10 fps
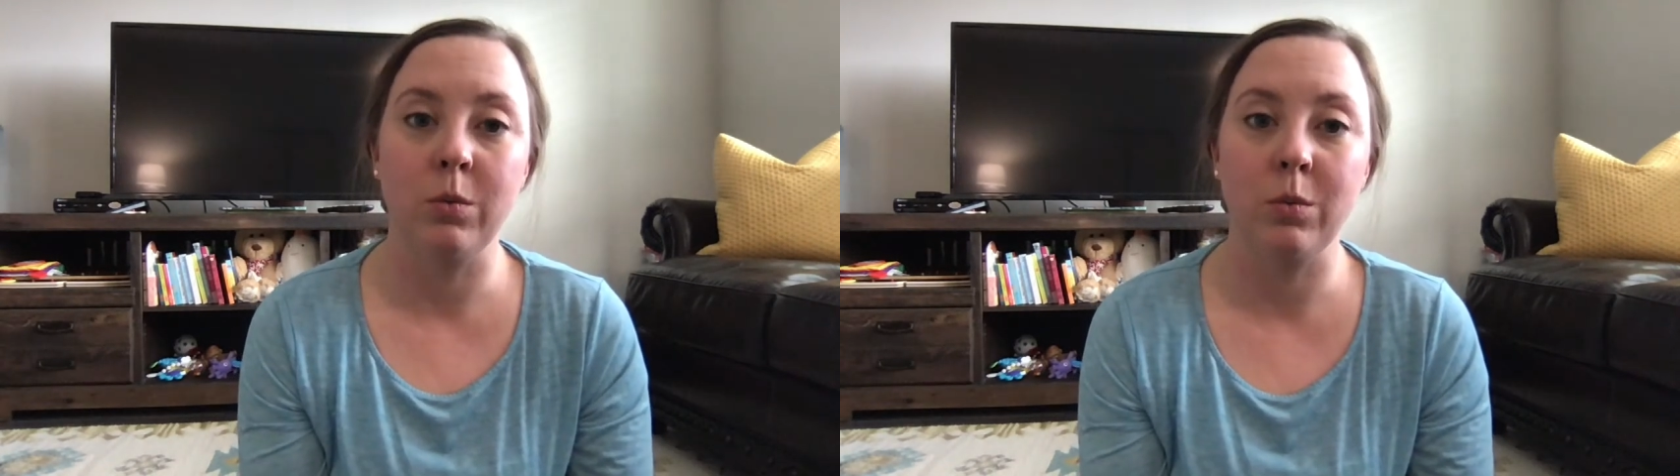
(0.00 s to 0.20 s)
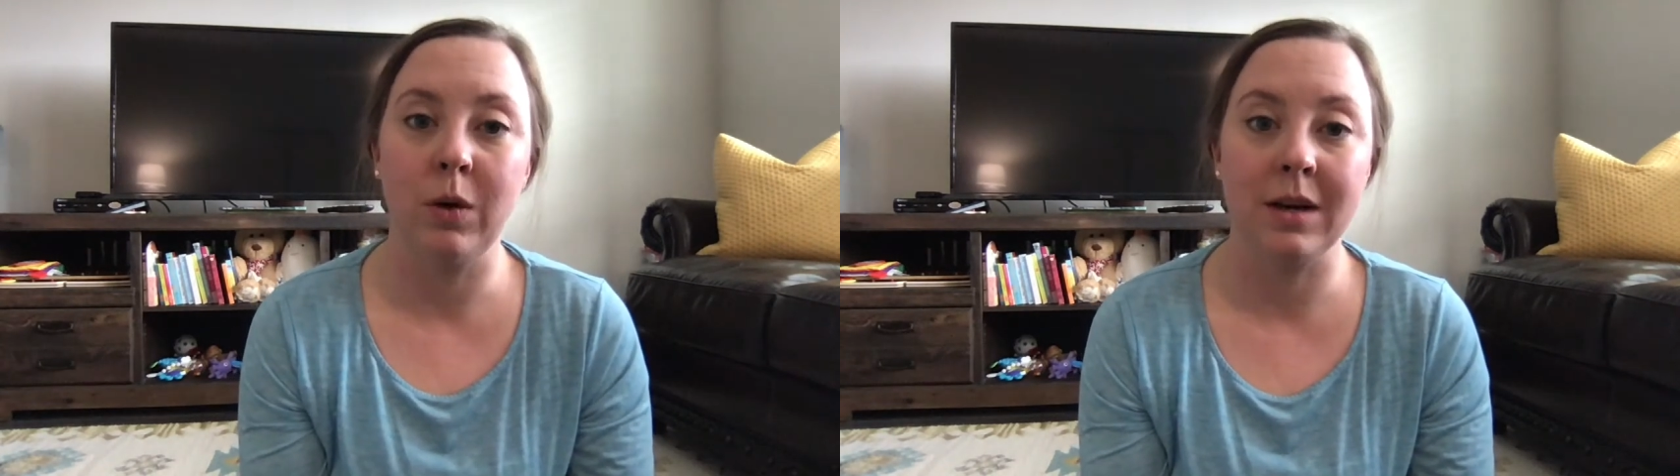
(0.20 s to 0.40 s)

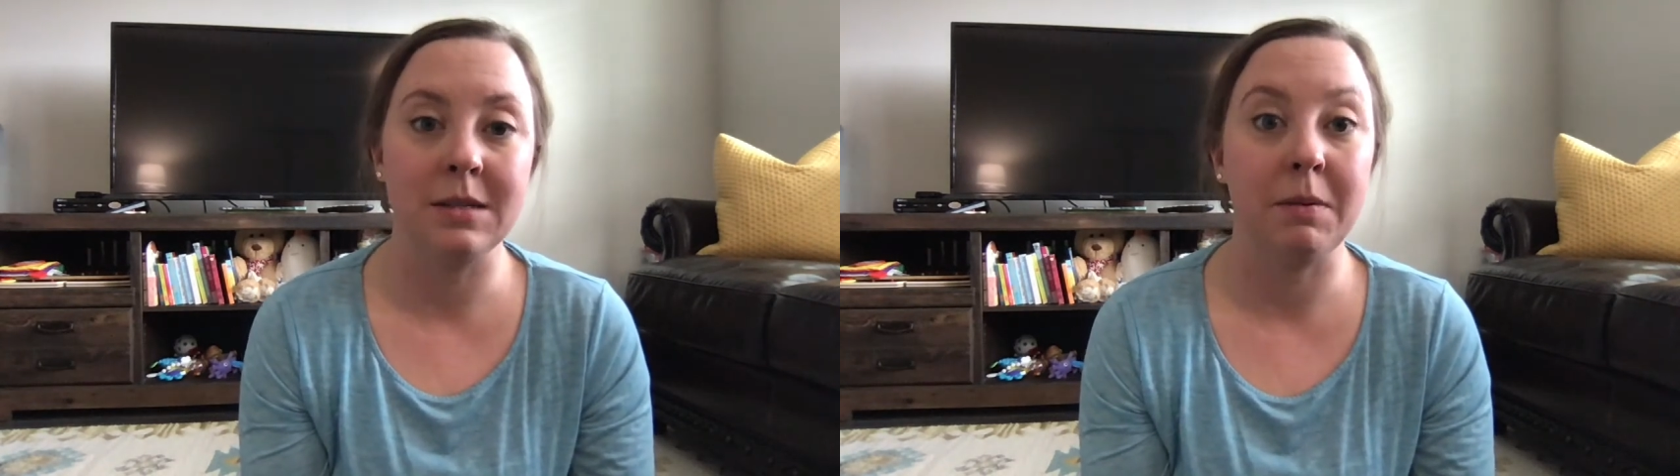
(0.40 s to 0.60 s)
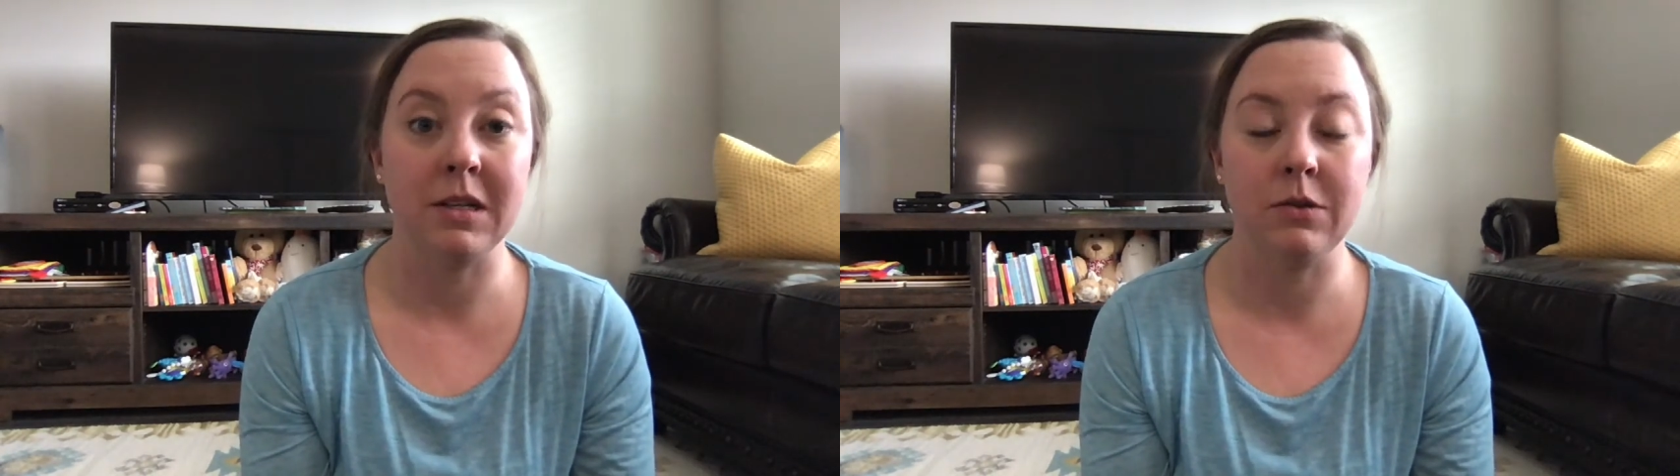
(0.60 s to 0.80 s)
what is
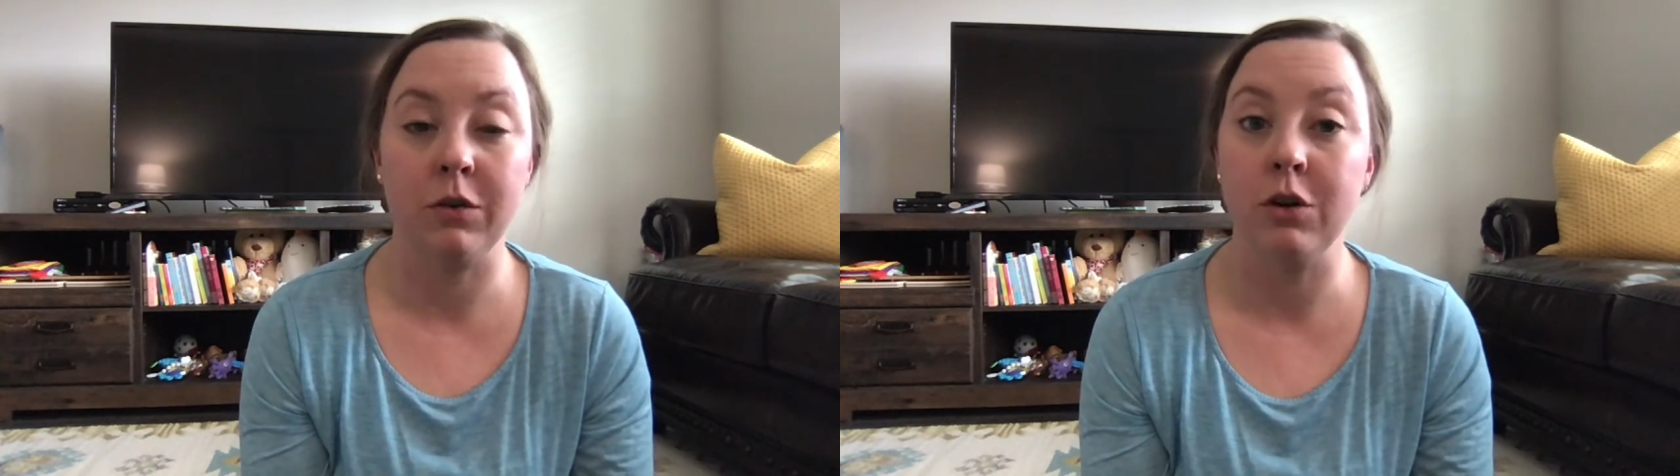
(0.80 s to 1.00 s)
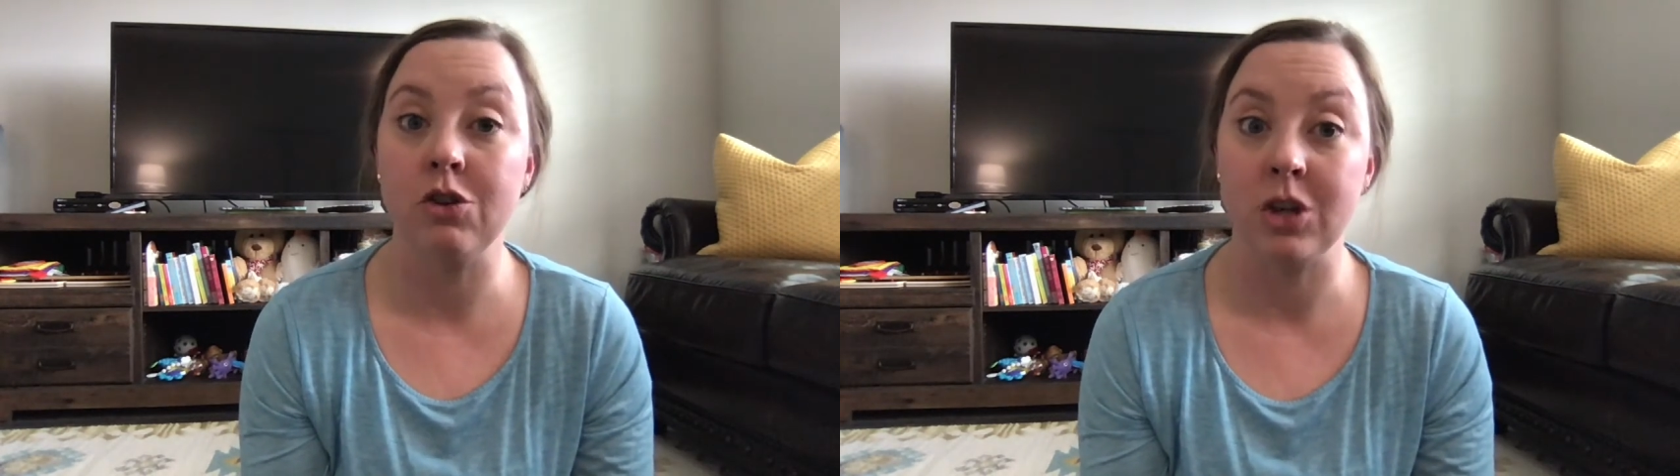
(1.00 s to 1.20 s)
best for
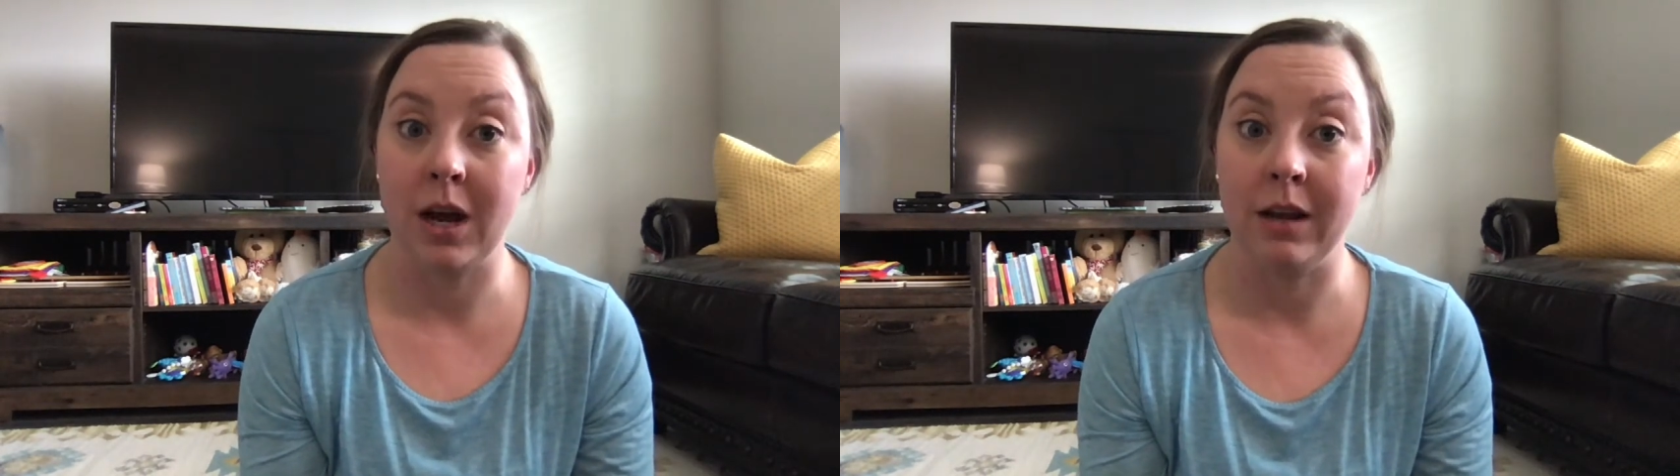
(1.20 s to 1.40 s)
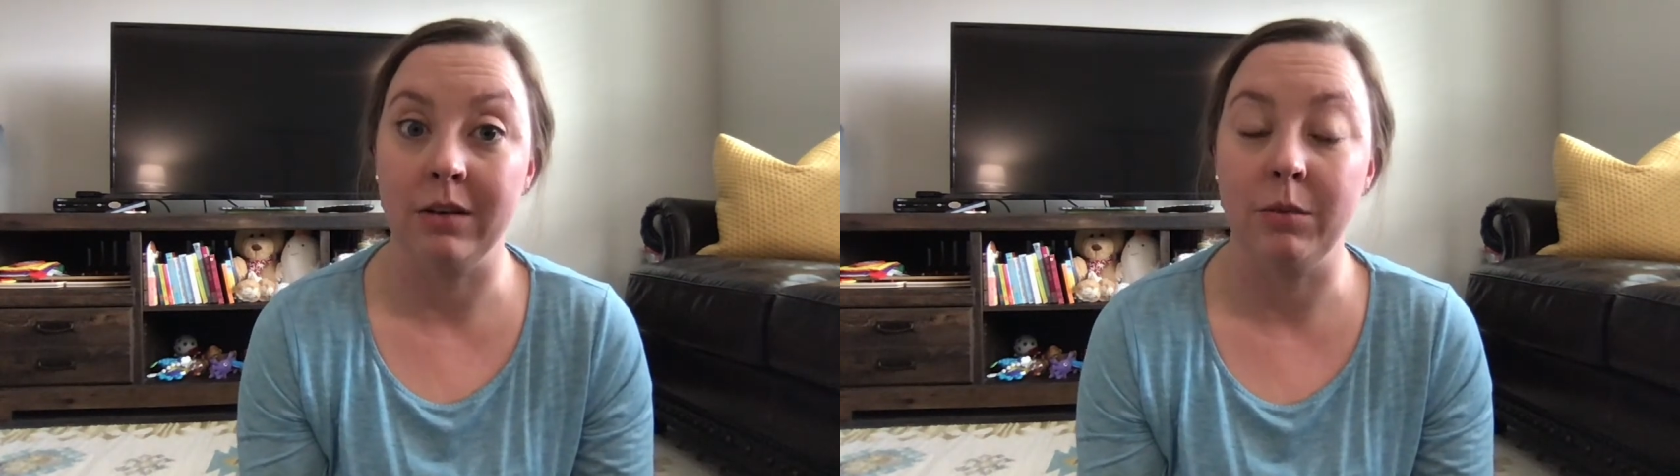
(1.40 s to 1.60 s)
your child,